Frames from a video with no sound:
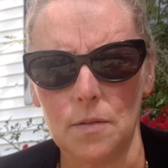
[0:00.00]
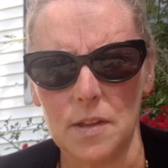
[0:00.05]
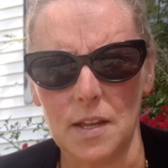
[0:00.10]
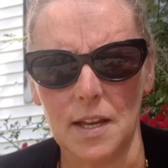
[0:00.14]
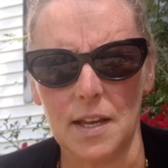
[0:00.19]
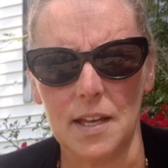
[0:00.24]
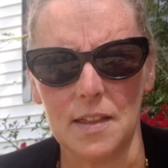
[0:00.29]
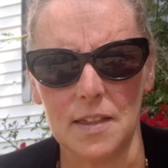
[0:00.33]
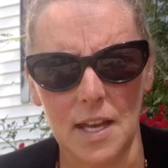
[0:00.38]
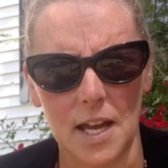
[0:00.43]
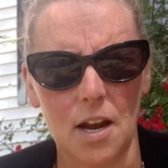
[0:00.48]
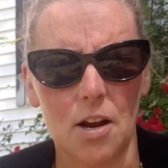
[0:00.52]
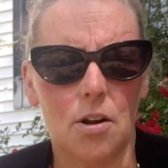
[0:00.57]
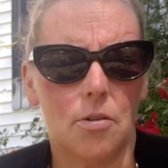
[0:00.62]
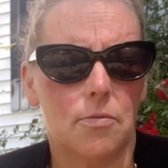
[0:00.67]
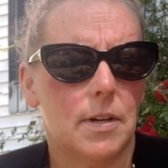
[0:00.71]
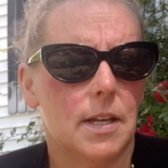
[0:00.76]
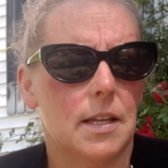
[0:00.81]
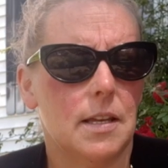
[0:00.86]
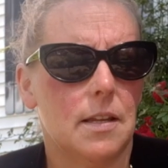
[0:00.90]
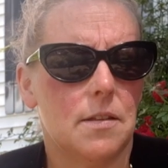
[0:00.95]
thing. And they are a
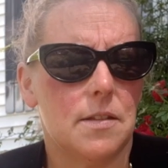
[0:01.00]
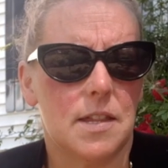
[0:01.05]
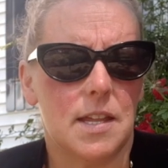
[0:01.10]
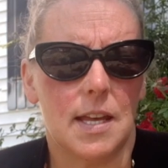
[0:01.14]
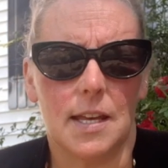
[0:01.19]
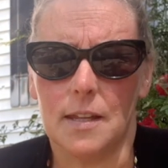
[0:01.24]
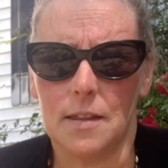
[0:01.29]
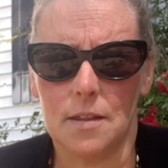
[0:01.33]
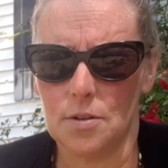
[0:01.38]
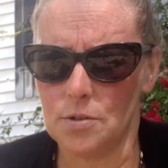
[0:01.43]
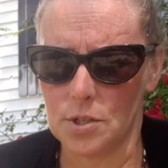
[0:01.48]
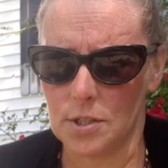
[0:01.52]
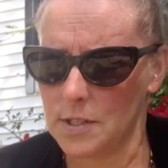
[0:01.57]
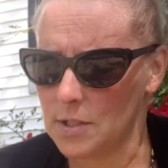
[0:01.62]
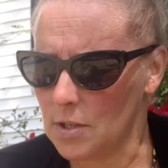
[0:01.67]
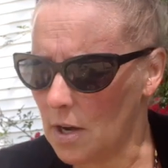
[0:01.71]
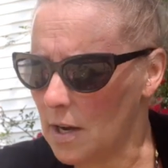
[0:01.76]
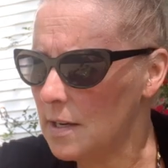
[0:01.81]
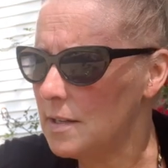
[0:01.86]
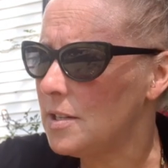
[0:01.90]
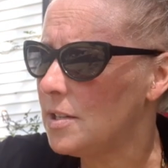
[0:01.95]
real thing. They're just
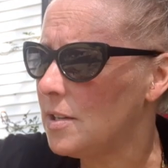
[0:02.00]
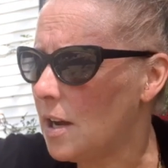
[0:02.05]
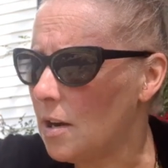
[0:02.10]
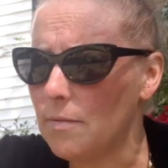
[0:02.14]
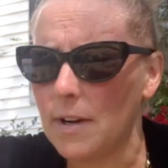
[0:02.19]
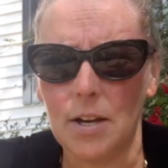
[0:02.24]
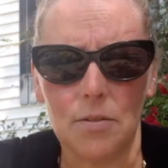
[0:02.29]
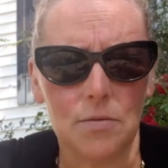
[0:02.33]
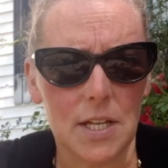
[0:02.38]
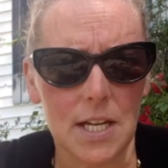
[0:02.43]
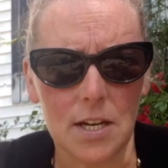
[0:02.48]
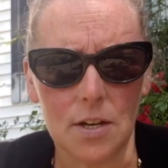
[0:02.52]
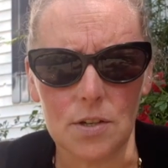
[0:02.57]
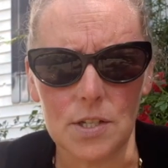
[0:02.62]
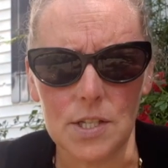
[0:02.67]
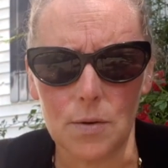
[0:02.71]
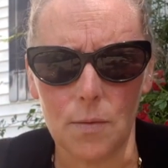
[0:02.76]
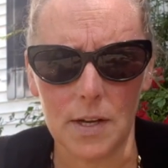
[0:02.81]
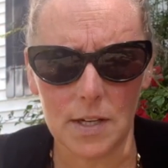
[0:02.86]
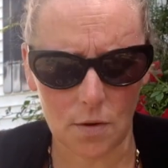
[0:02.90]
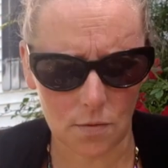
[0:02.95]
not around here,
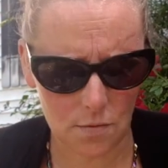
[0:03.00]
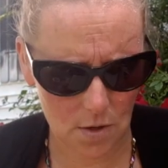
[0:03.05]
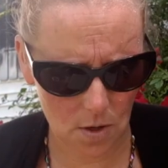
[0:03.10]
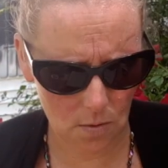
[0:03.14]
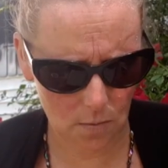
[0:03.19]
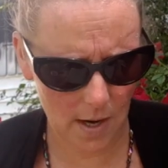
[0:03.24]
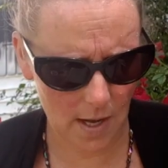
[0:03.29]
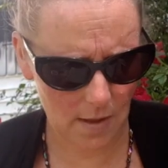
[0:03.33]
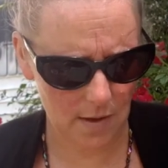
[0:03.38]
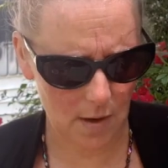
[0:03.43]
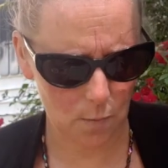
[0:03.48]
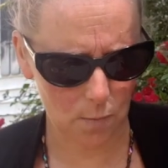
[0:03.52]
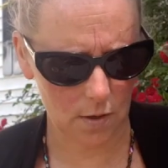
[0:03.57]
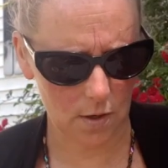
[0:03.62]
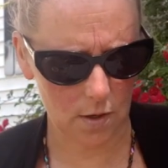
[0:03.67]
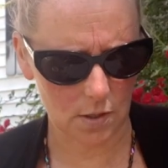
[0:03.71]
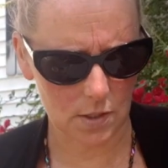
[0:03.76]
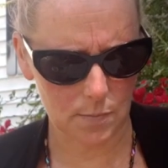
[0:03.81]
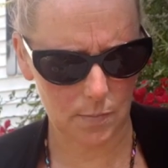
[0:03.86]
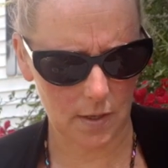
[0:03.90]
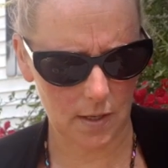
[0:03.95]
so I don't know how that
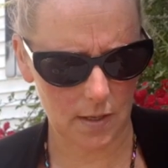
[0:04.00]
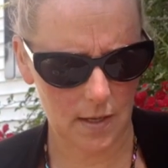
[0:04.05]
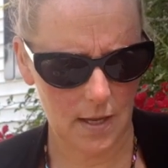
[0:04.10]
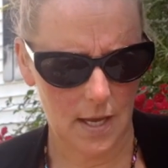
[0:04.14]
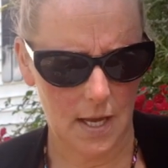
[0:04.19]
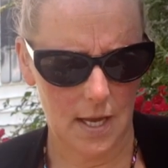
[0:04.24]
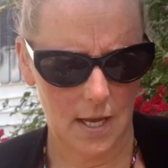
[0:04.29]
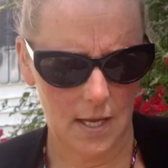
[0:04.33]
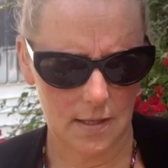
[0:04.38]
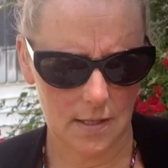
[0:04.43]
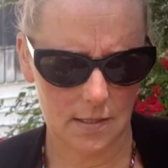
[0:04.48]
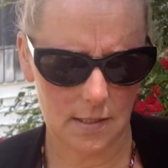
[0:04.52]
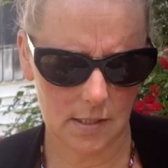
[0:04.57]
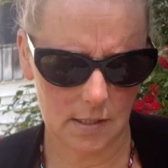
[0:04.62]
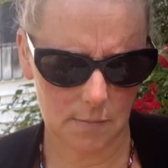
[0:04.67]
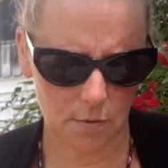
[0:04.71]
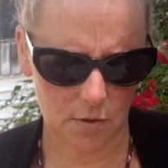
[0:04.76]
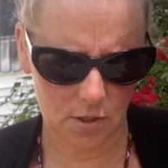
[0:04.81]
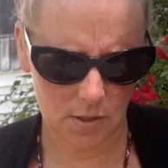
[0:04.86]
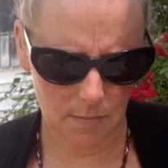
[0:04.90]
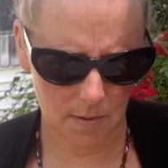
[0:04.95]
works. But this is
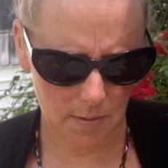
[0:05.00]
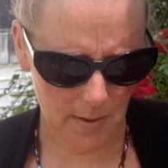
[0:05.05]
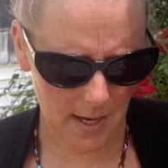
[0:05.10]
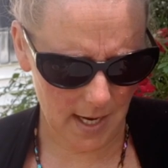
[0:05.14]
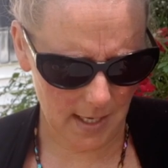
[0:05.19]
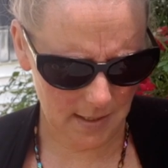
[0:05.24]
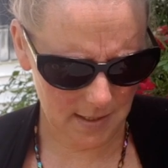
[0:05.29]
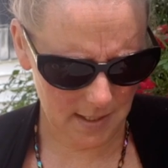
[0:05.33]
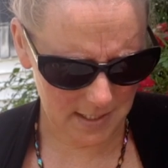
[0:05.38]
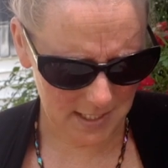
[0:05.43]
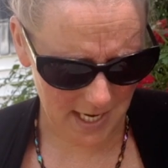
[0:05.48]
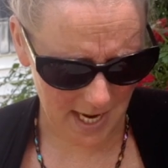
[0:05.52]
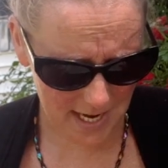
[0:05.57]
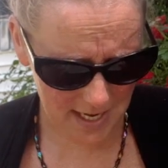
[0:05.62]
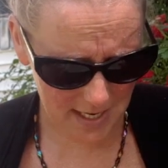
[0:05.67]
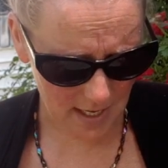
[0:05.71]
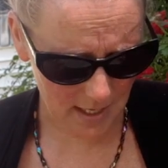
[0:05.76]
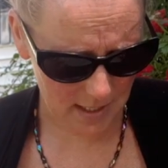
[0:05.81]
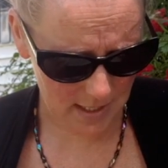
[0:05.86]
supposed to be back in the day, I